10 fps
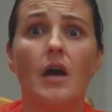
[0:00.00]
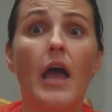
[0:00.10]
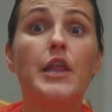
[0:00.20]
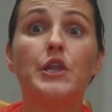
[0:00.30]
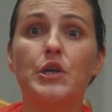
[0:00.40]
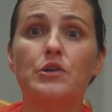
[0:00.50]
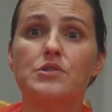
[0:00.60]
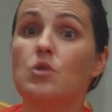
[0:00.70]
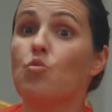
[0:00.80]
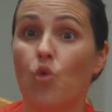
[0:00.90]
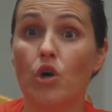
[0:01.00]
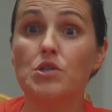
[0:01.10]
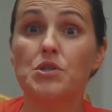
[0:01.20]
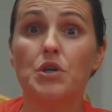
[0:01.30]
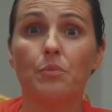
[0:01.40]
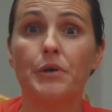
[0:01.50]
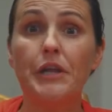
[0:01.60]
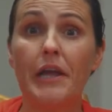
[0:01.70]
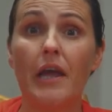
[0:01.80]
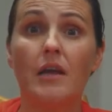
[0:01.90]
and using words to
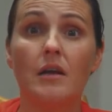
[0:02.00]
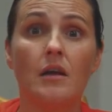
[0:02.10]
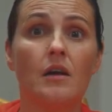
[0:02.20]
communicate